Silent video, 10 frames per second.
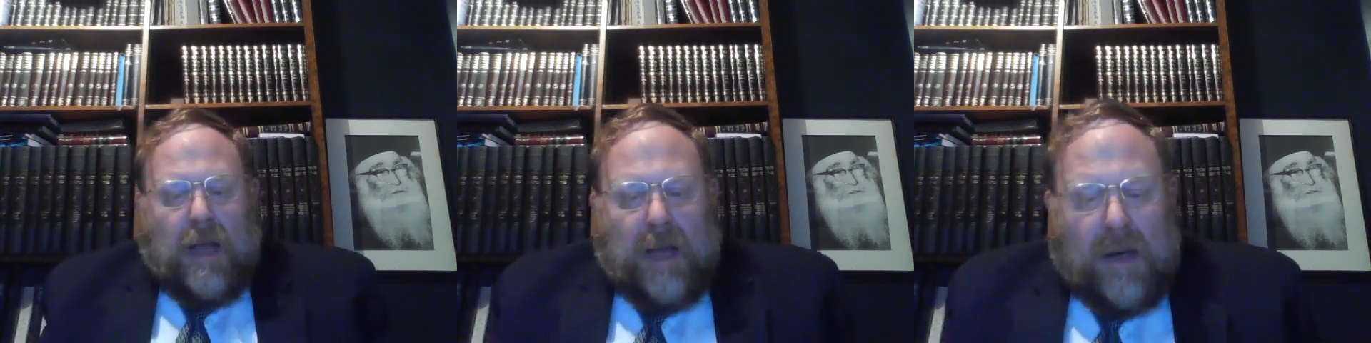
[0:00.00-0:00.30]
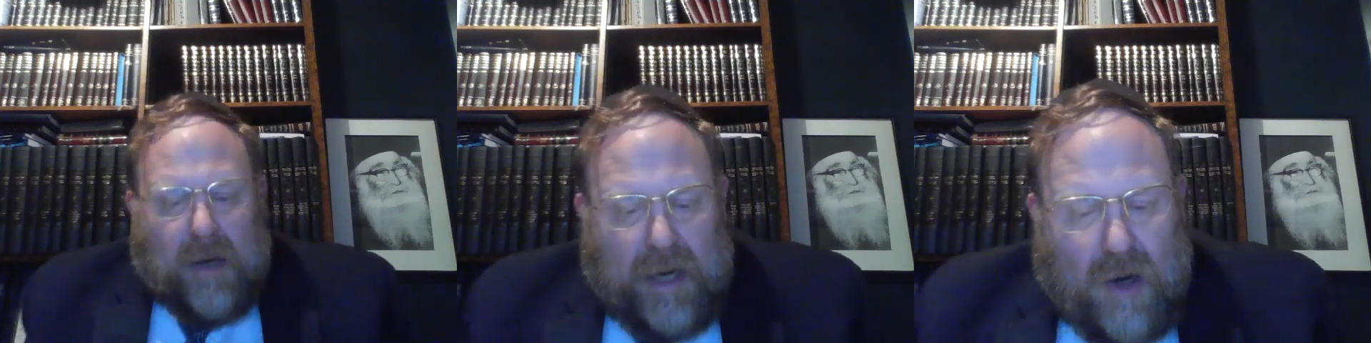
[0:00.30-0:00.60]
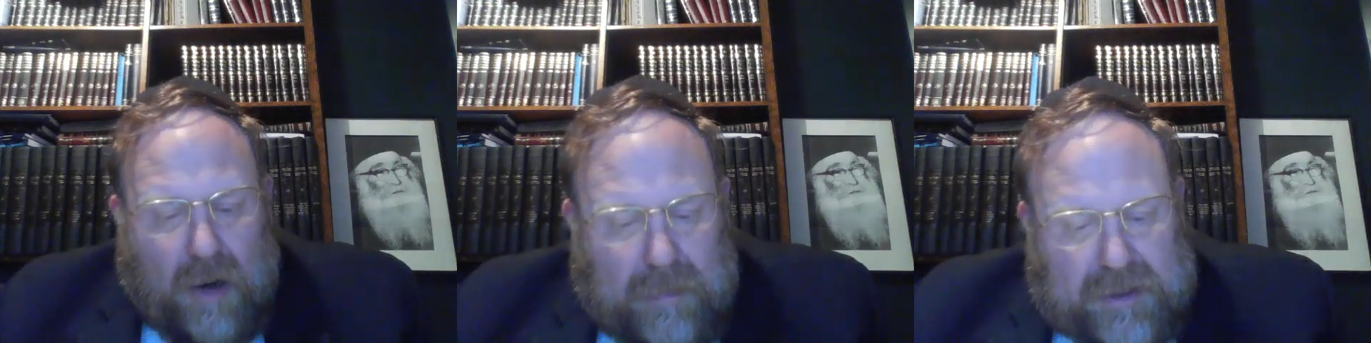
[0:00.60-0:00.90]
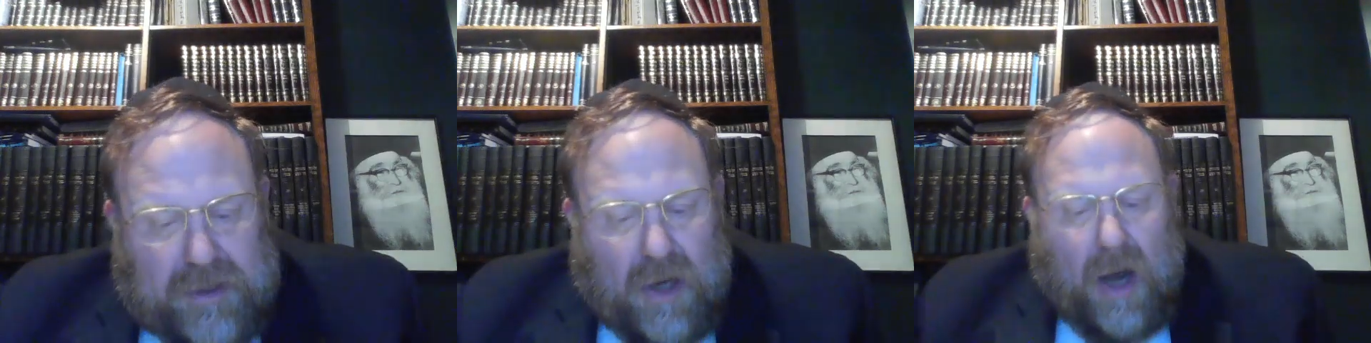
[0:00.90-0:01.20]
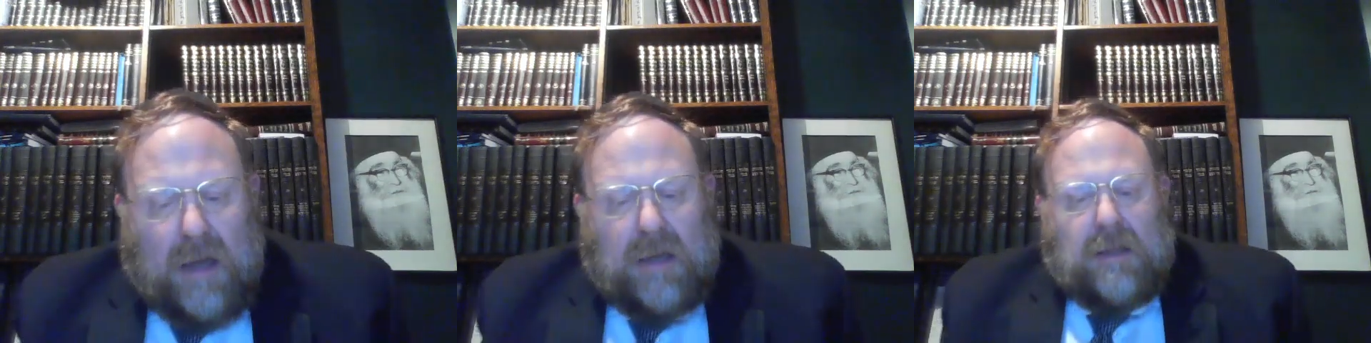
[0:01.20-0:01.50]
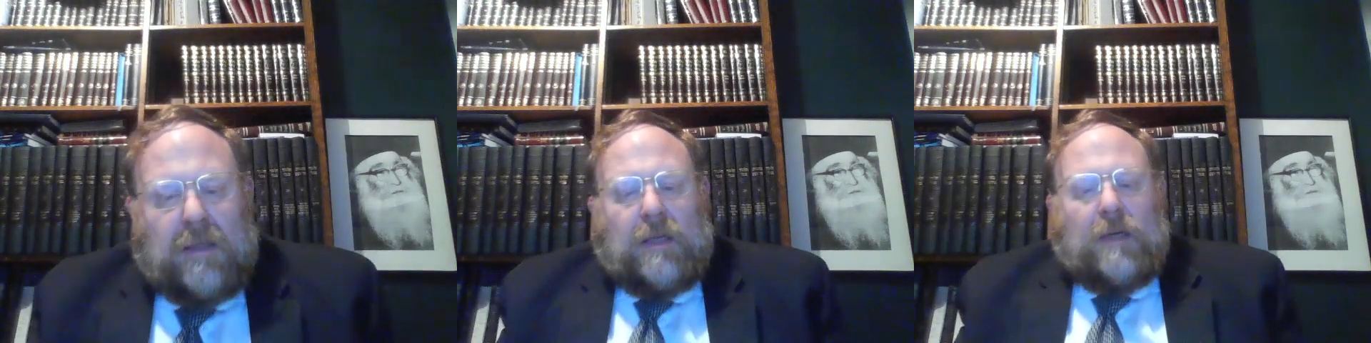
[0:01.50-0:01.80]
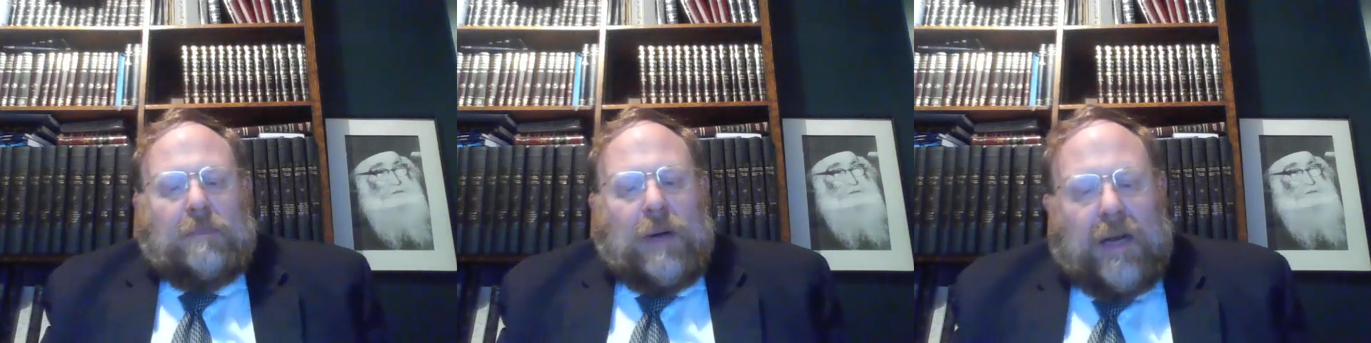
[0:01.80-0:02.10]
mitzah,
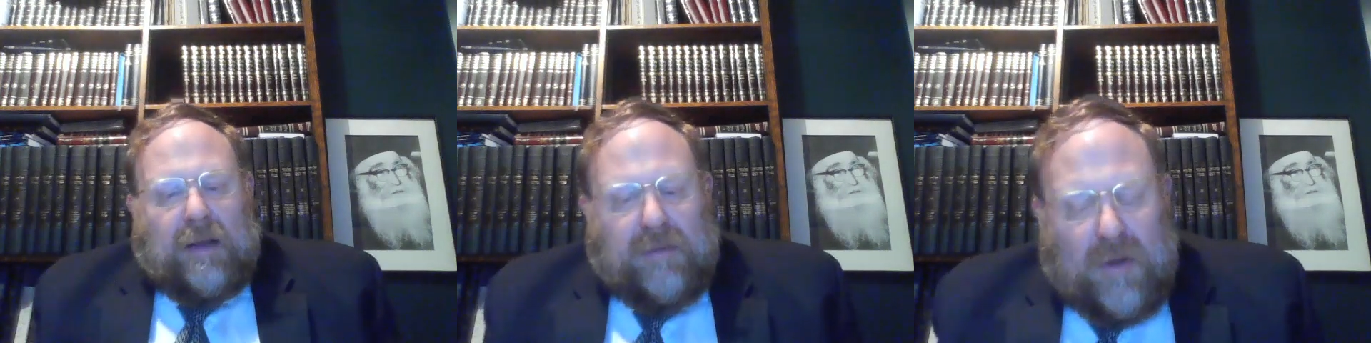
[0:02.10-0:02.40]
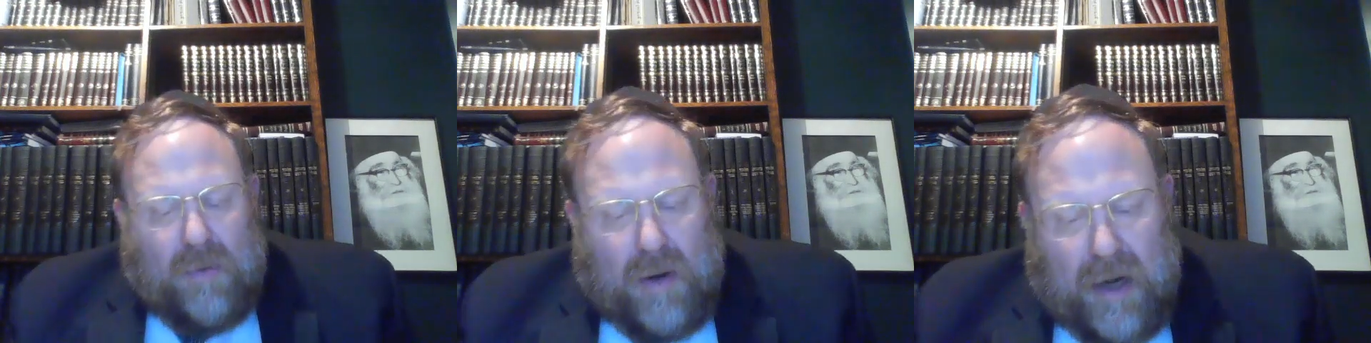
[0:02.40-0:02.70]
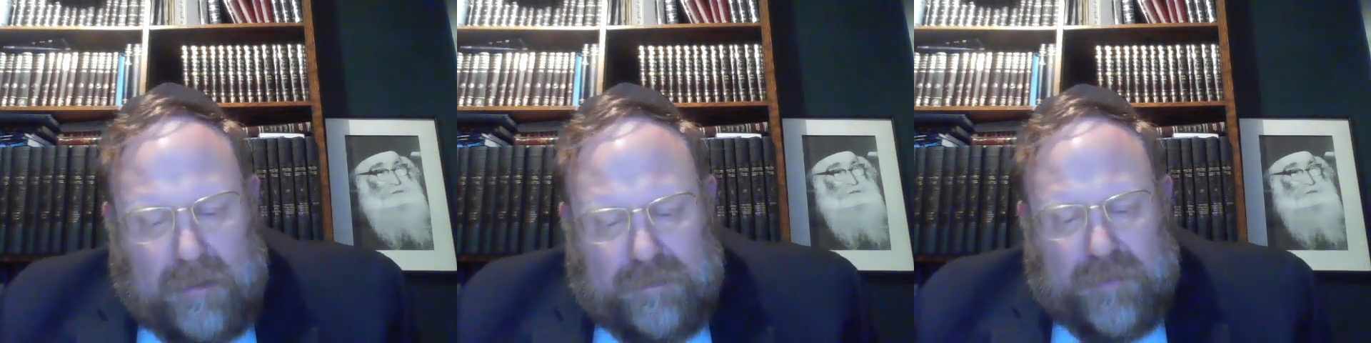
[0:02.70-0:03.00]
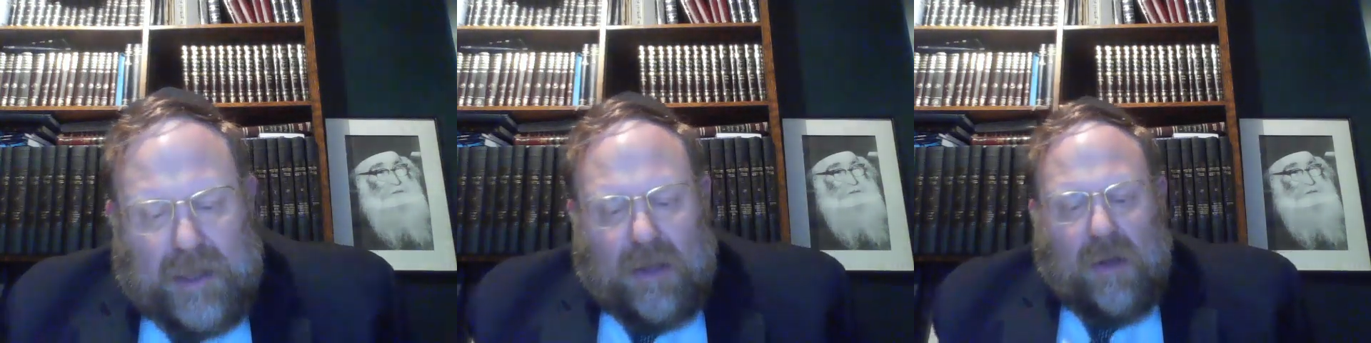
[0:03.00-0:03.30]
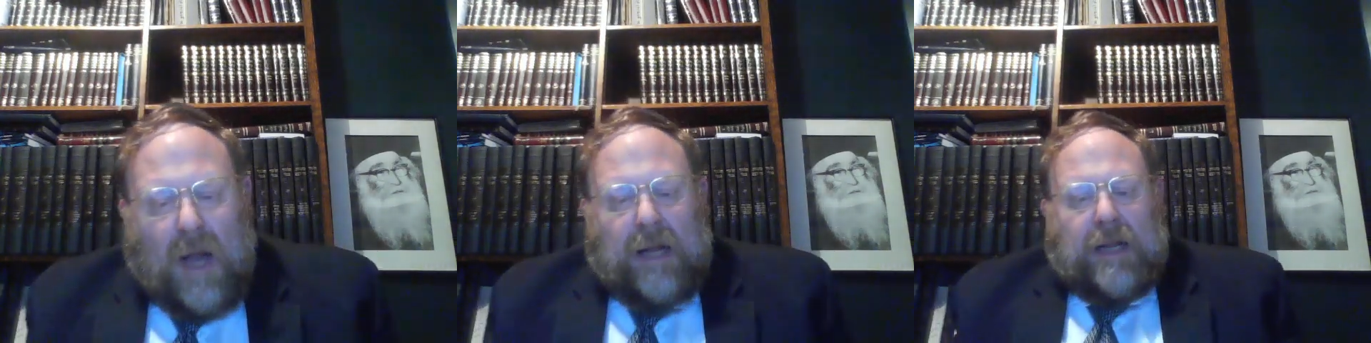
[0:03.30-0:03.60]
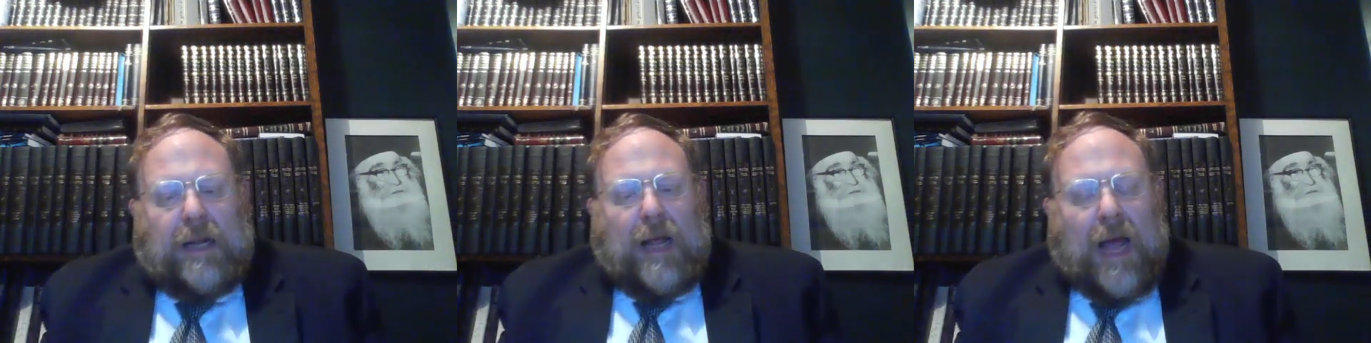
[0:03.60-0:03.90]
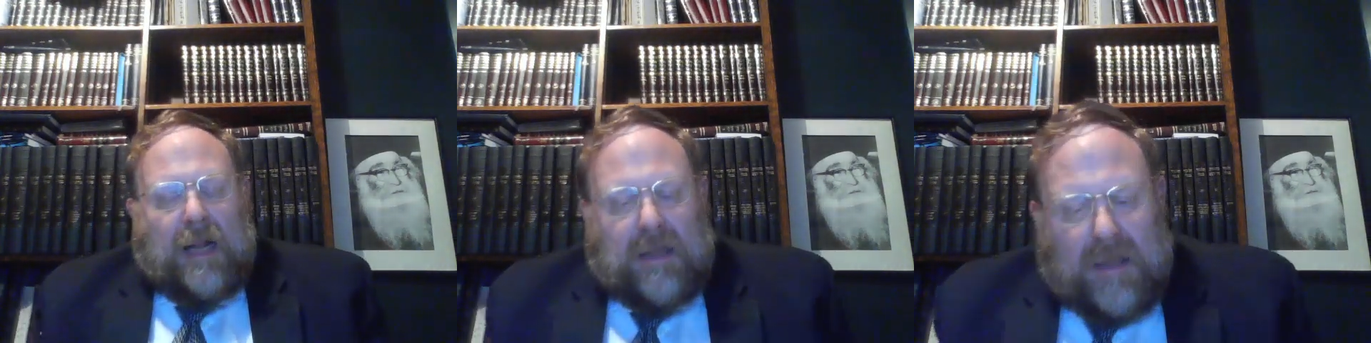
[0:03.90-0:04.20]
but if you um, inclined it
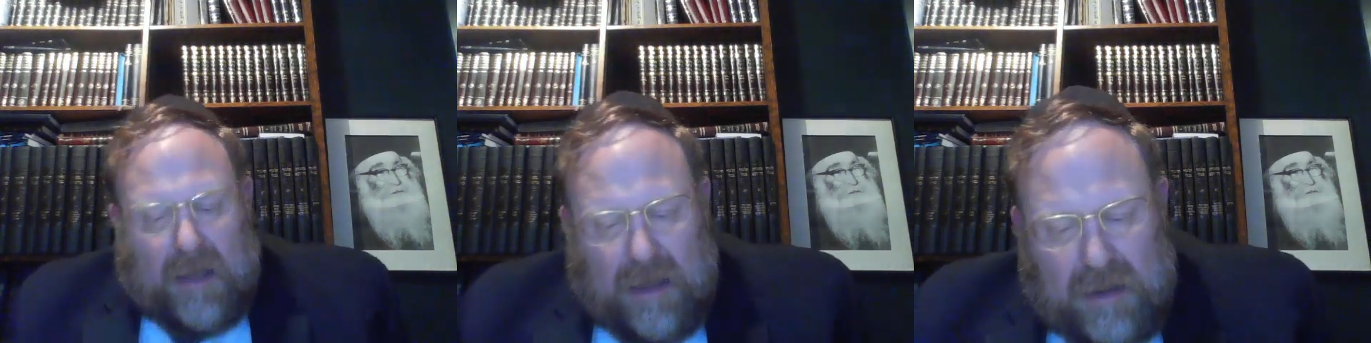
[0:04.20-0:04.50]
and uh,